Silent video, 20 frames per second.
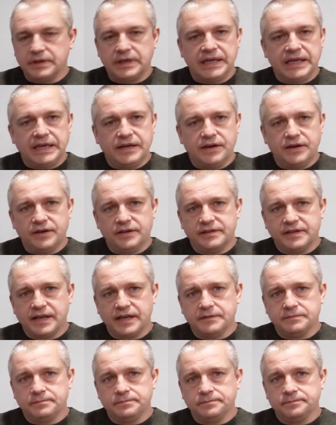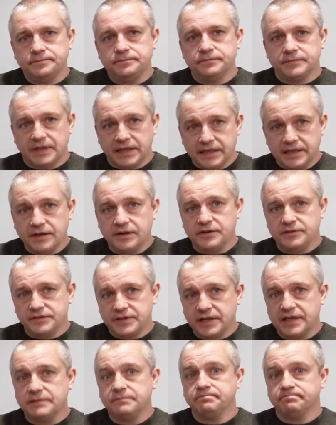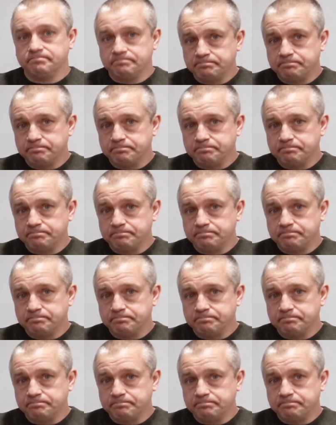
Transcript: 8 out of 10. 8 out of 10.